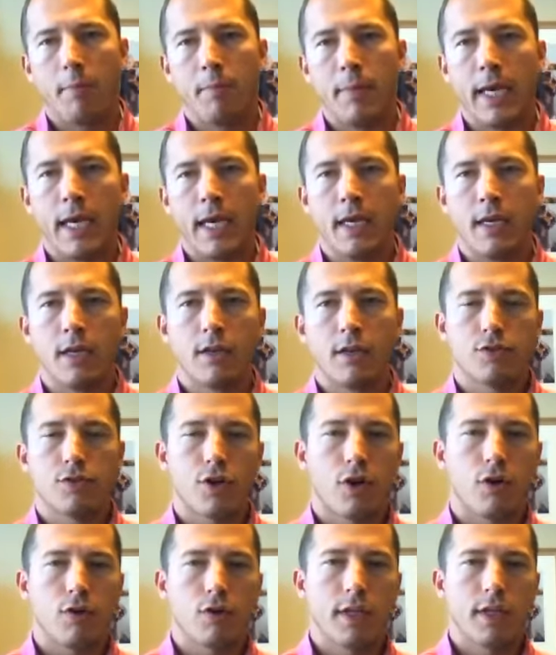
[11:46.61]
I mean,
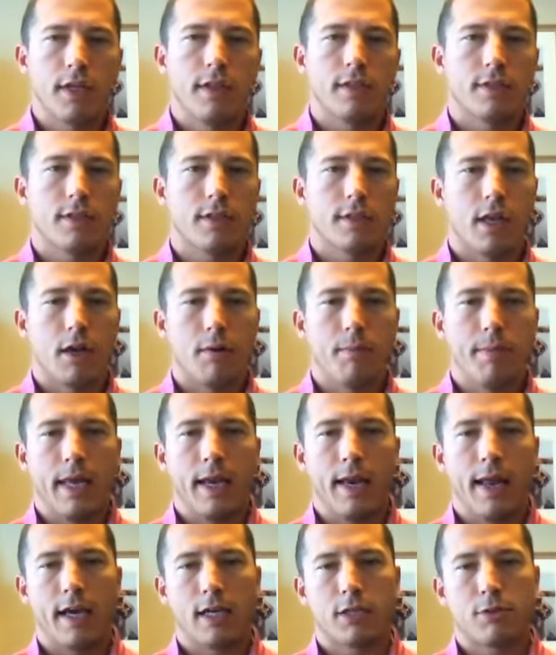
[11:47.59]
certainly this is going to be
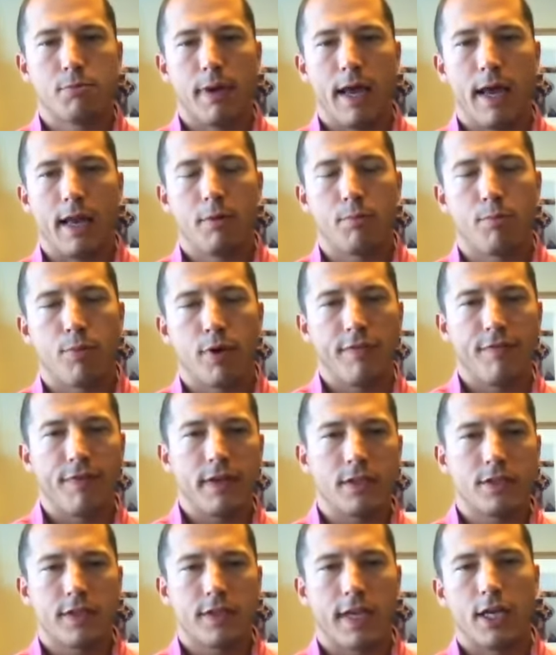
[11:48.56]
an expedited
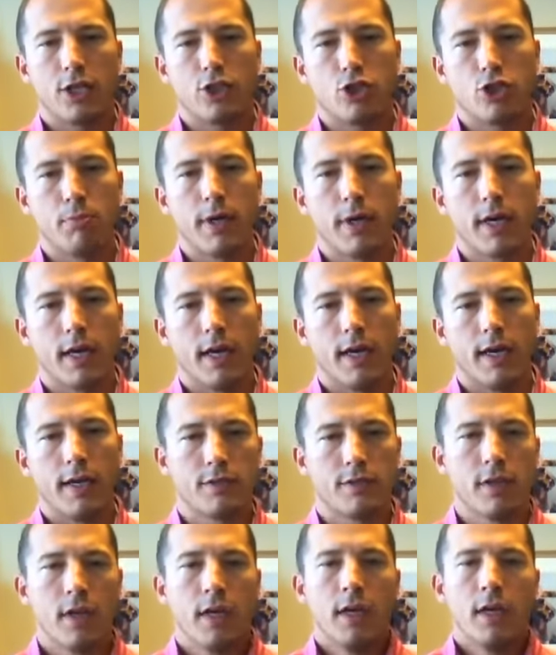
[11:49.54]
briefing schedule
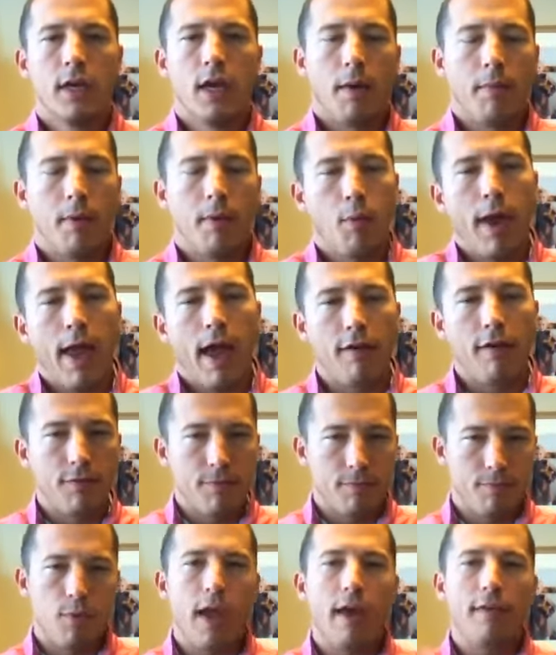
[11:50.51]
because, I mean, we
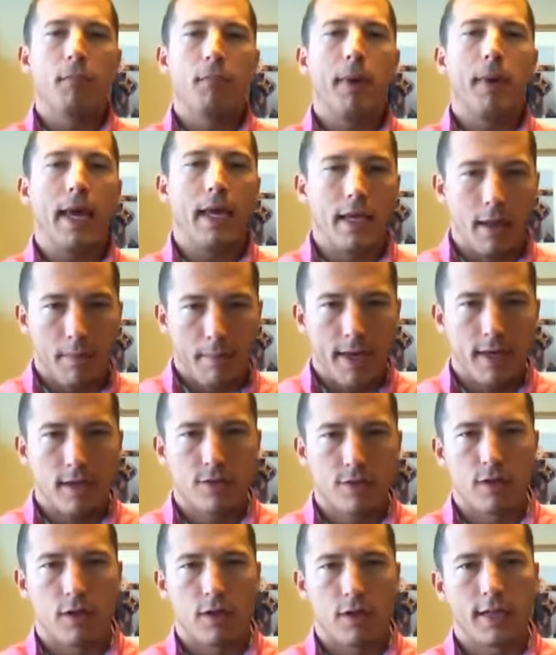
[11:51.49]
have the pandemic.
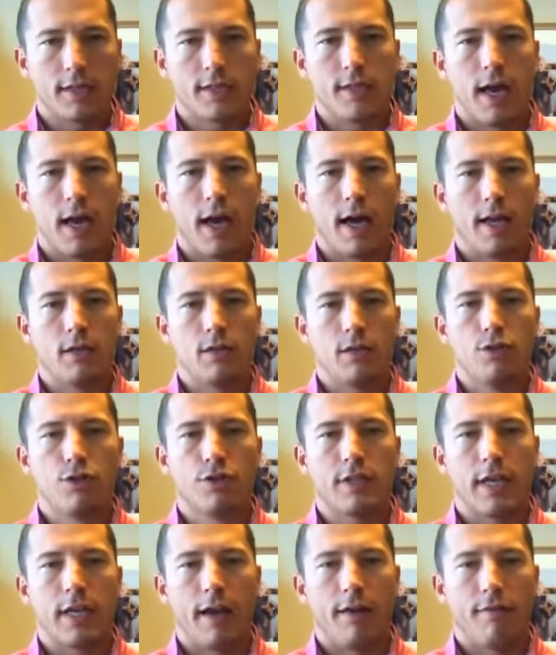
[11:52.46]
So let's not
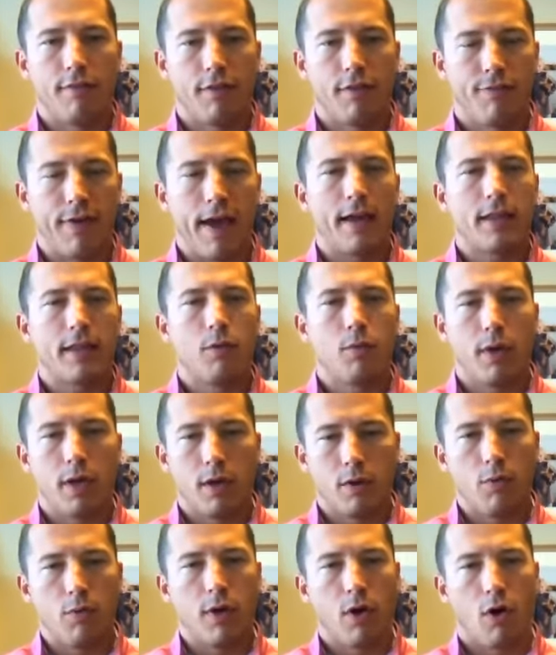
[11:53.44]
lose sight of the fact that
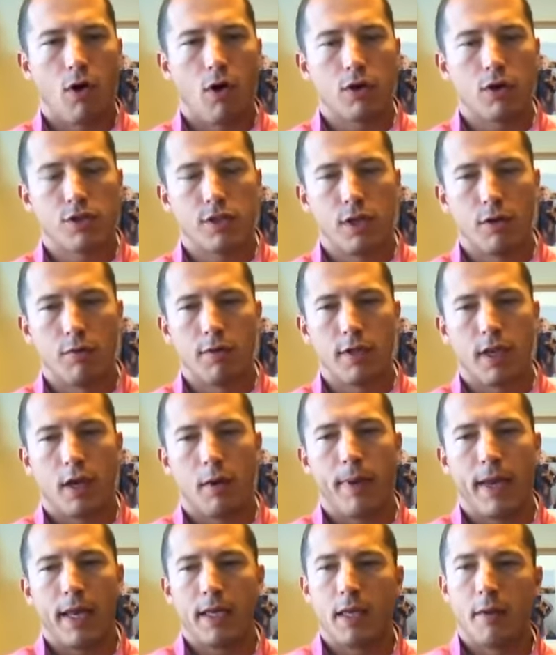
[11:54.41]
we are still within
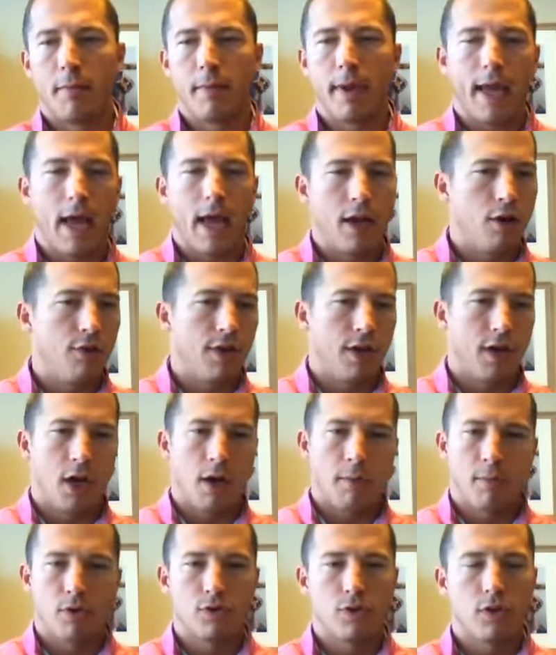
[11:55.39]
a pandemic. I know that
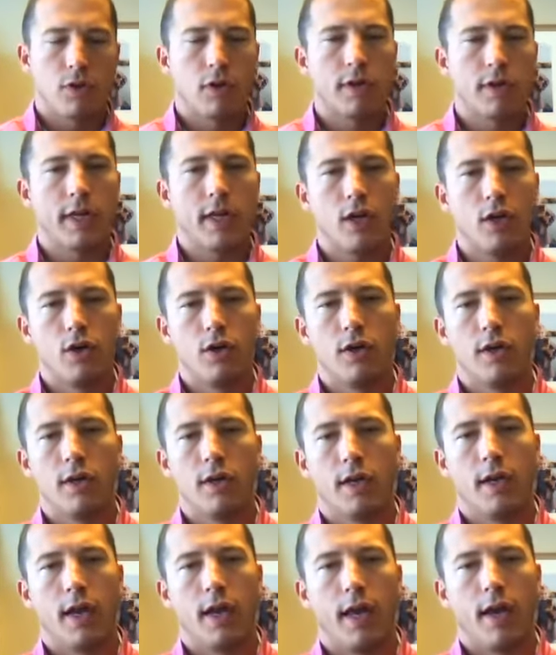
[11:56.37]
numbers are looking
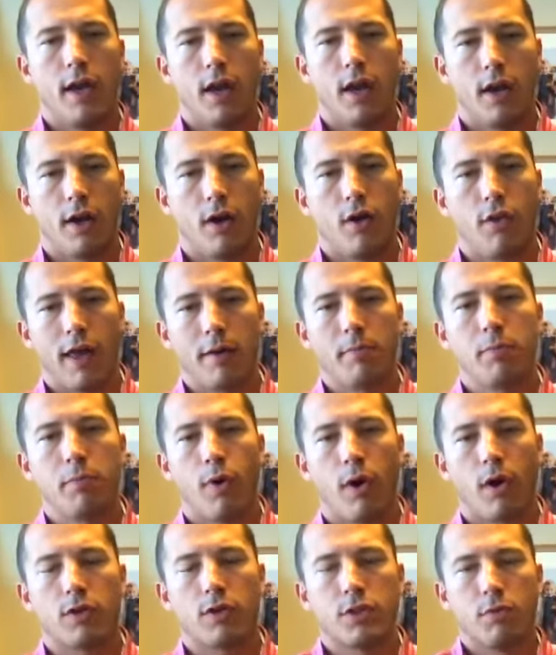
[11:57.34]
good and all that, but
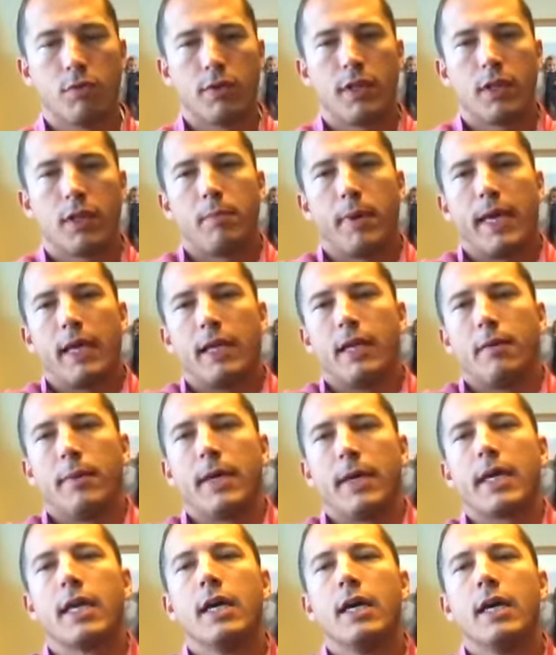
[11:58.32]
we are still within the
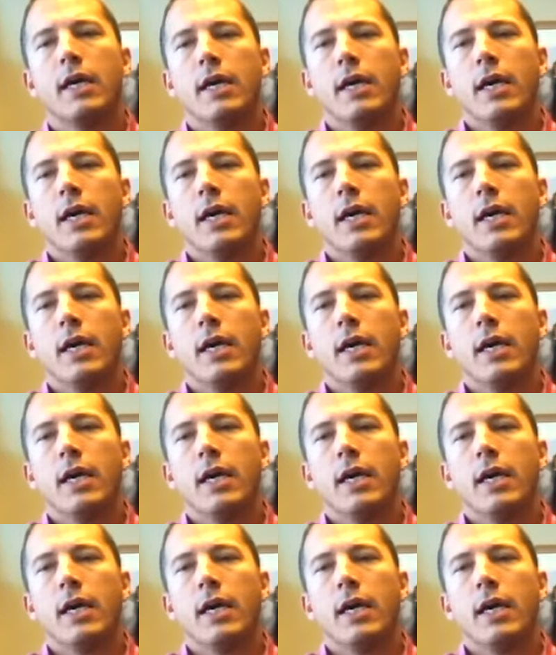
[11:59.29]
pandemic.